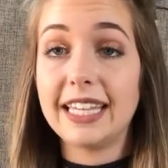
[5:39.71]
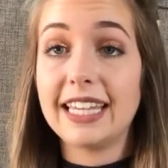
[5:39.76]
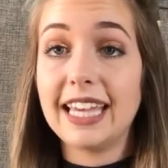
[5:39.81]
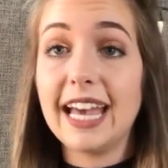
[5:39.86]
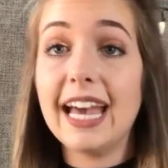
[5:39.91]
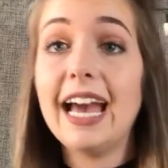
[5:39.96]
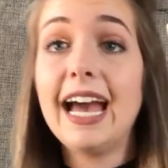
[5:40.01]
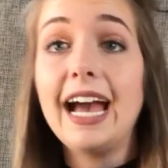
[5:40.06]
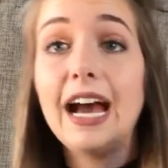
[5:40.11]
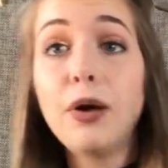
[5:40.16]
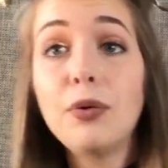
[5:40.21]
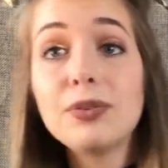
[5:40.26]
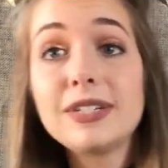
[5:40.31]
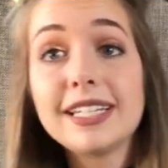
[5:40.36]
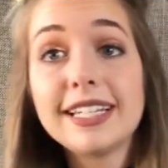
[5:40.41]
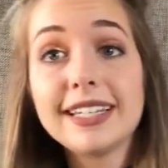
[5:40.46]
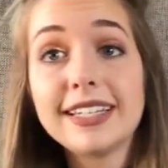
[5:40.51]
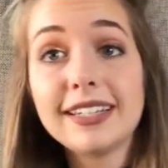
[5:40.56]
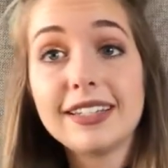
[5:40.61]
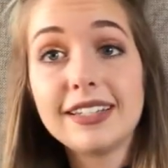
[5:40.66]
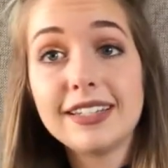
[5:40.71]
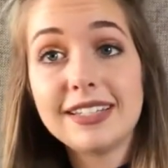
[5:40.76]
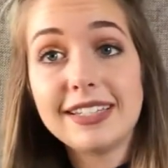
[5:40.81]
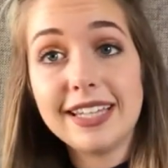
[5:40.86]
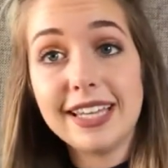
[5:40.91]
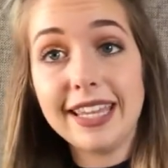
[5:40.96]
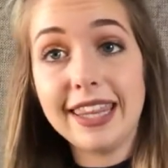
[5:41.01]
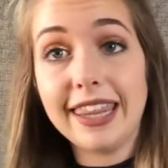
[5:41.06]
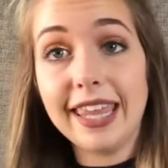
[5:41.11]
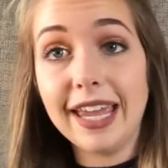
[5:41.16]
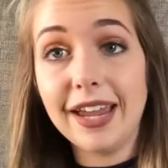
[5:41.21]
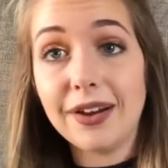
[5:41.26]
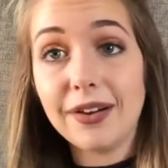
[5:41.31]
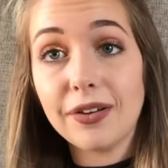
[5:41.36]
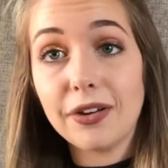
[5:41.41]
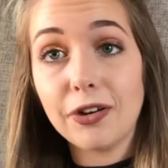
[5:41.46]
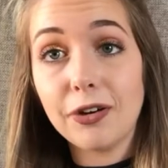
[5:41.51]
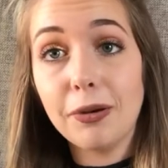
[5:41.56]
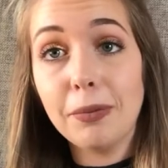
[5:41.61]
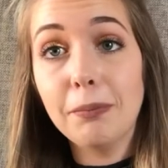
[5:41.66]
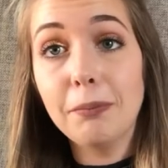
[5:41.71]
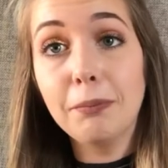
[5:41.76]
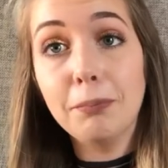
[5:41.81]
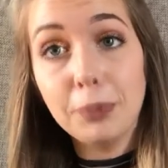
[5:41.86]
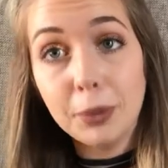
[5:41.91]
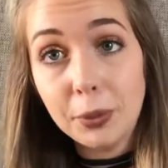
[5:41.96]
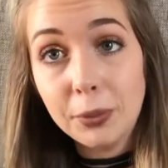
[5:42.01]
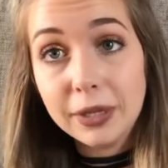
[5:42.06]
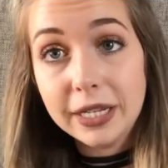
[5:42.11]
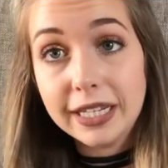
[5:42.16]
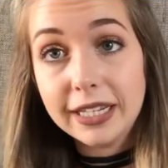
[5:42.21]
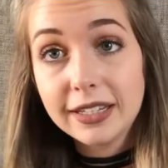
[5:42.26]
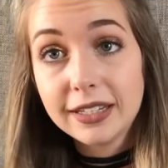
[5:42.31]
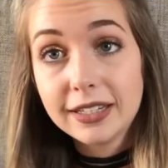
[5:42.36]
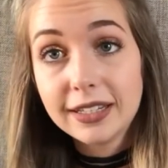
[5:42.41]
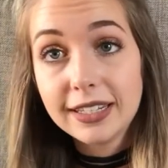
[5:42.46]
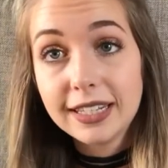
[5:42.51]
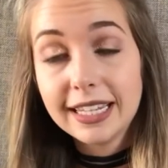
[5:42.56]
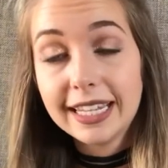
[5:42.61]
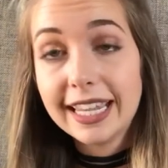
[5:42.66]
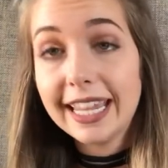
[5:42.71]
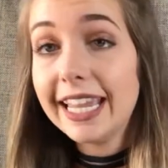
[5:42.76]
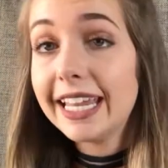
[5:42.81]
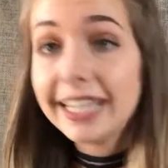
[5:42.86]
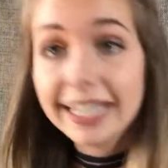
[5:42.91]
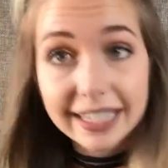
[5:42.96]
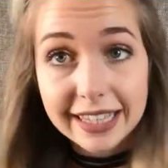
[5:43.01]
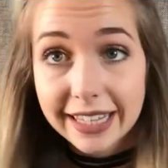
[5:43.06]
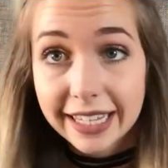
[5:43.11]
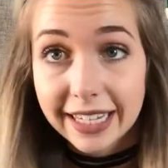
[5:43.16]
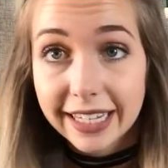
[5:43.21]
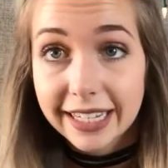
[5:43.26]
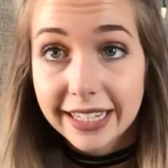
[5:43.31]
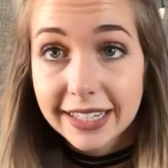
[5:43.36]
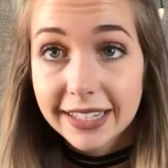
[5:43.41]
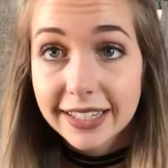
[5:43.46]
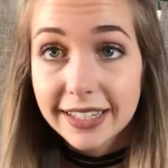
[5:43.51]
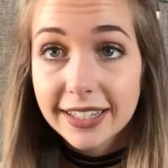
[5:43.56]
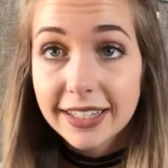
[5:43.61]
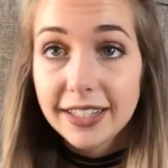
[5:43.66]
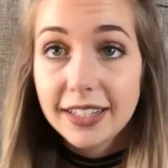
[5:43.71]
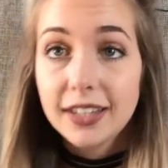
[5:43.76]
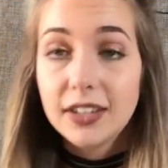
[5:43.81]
like out to their booty, anything,